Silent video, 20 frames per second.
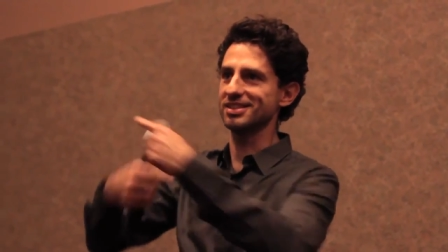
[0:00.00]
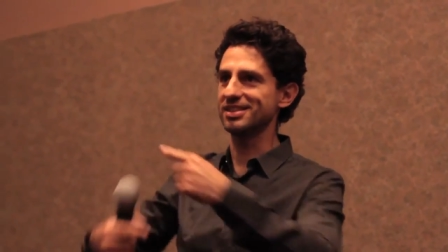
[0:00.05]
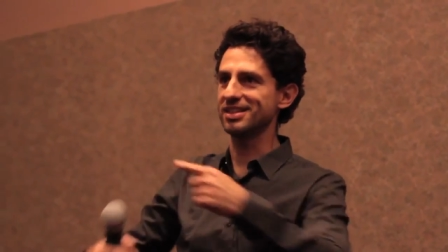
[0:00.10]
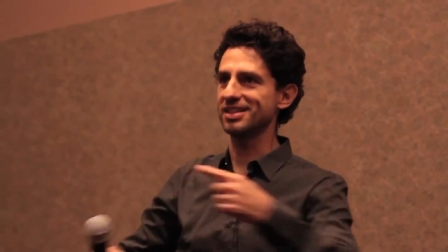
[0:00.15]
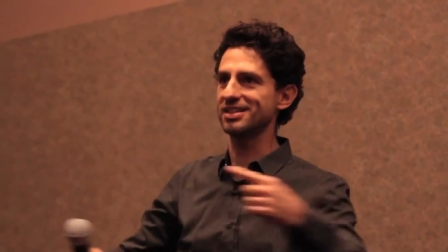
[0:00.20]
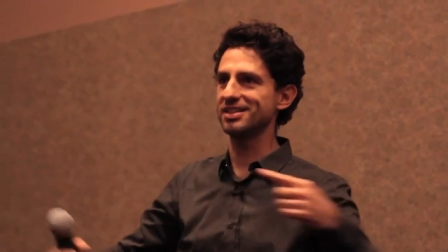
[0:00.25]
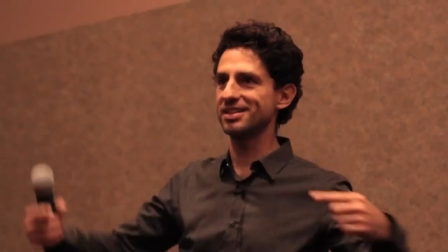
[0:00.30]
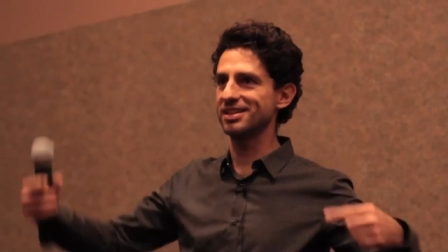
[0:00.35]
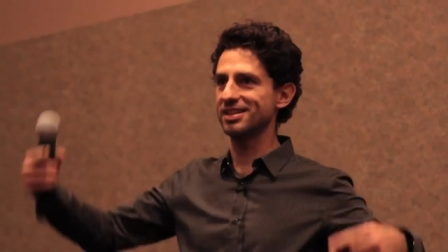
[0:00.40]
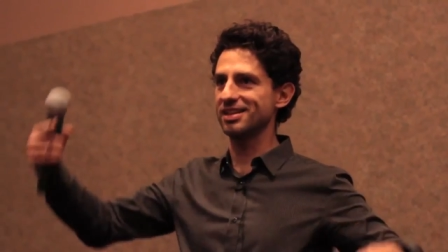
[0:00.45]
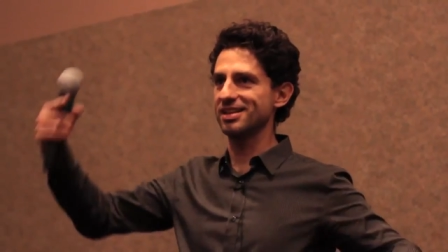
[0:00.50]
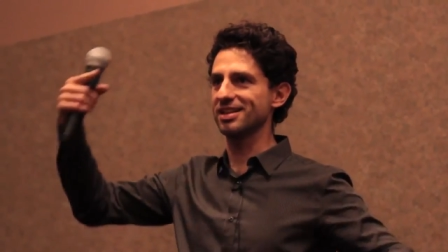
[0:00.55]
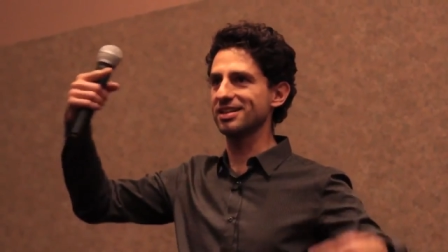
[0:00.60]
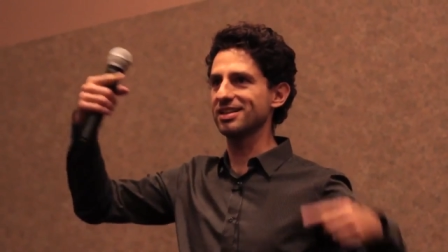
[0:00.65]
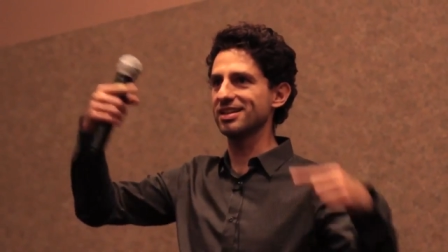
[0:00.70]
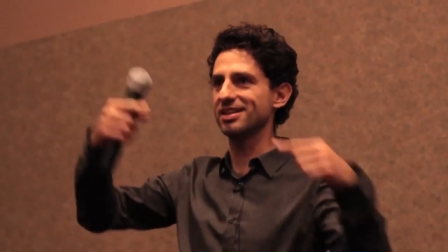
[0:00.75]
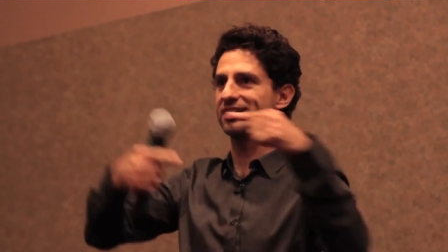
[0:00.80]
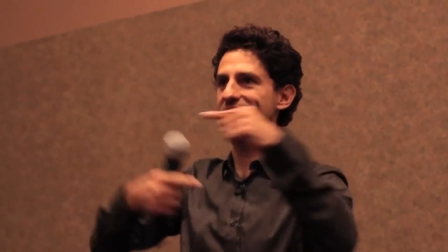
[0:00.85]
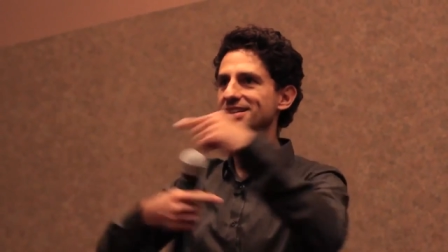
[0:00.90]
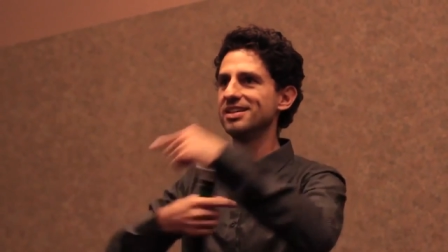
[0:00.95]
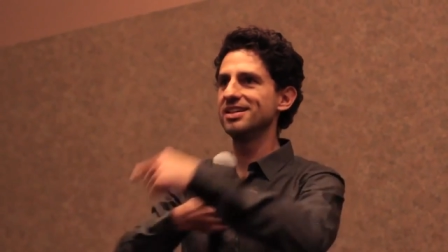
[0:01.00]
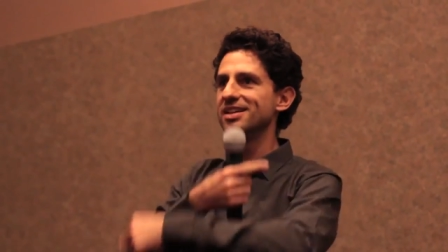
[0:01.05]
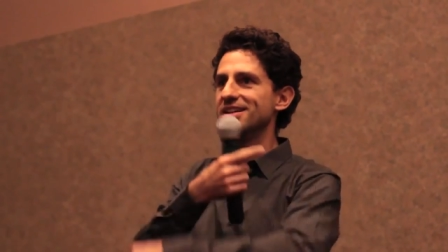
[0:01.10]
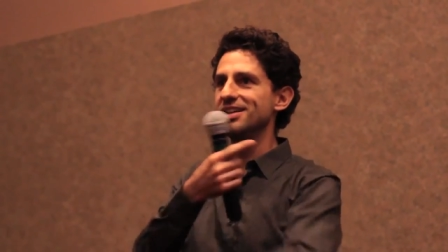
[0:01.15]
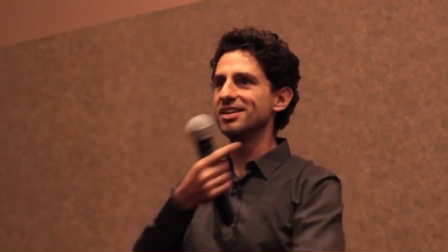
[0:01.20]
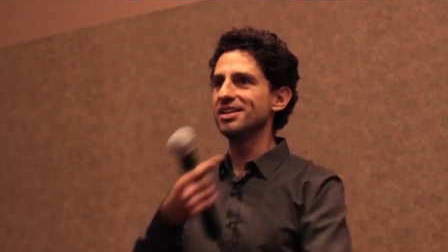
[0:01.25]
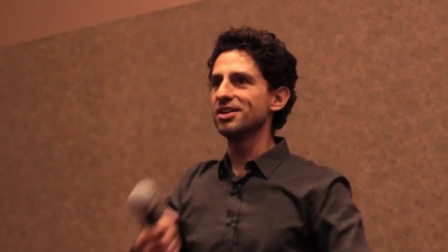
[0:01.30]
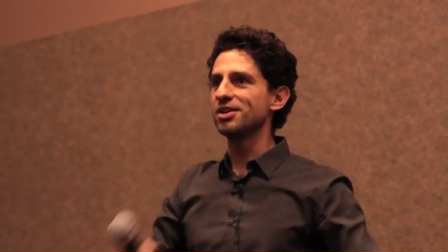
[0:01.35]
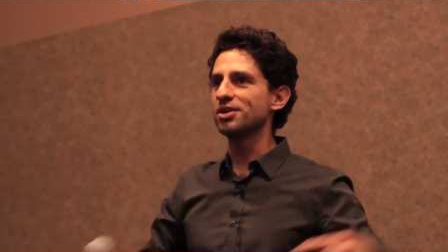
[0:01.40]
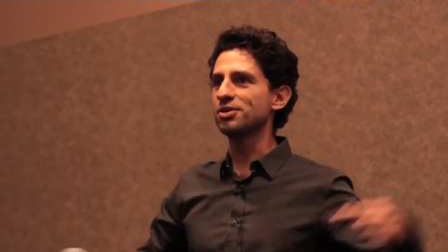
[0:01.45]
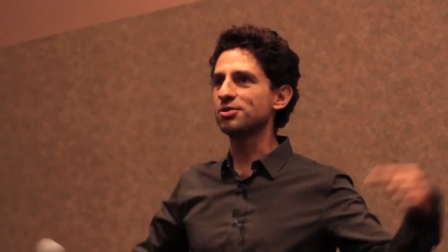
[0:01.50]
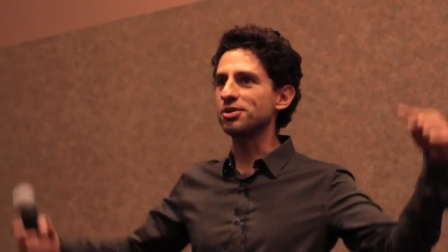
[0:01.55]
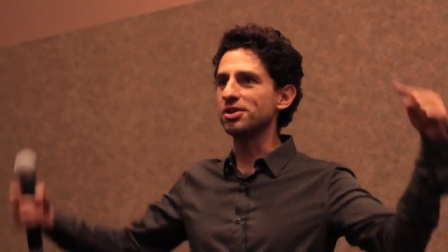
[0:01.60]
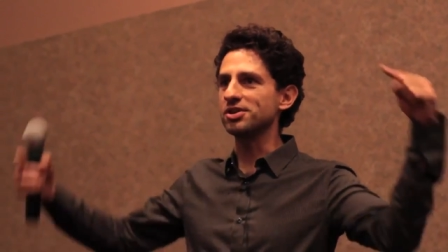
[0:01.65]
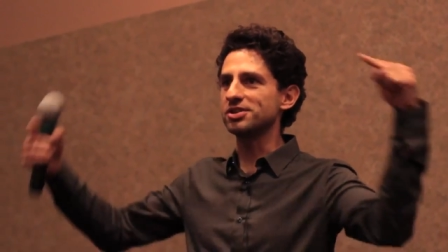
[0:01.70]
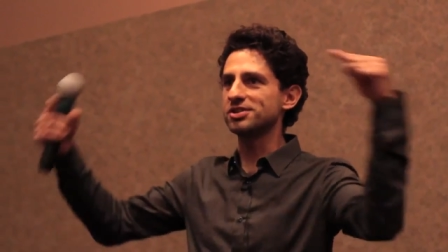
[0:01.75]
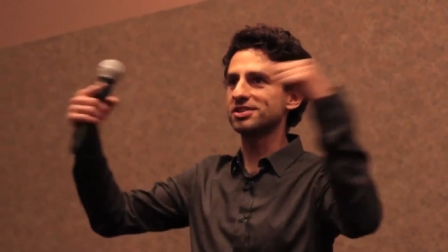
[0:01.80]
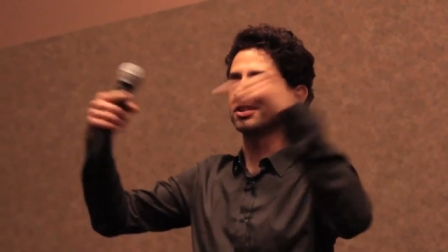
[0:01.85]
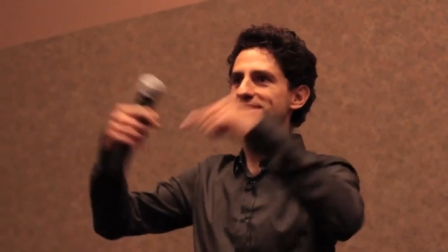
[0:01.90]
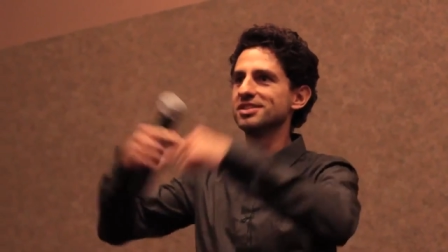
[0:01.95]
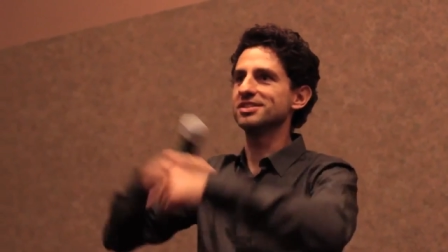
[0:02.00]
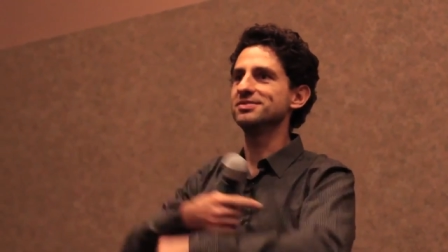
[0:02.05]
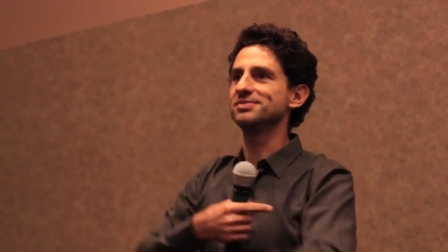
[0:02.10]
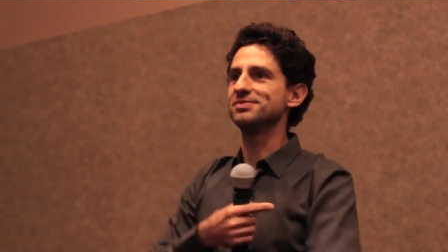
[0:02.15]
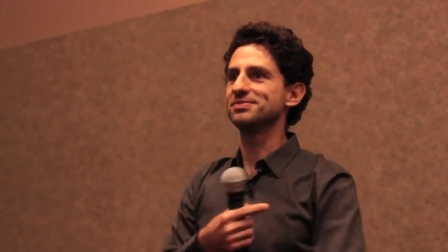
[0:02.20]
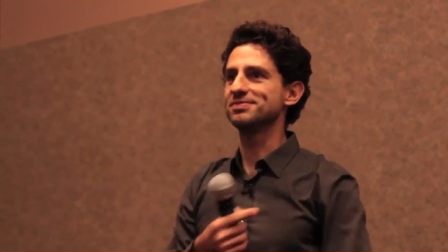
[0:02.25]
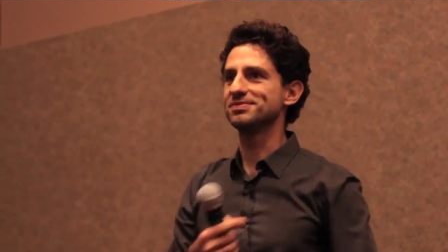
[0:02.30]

and they are like a cross. No?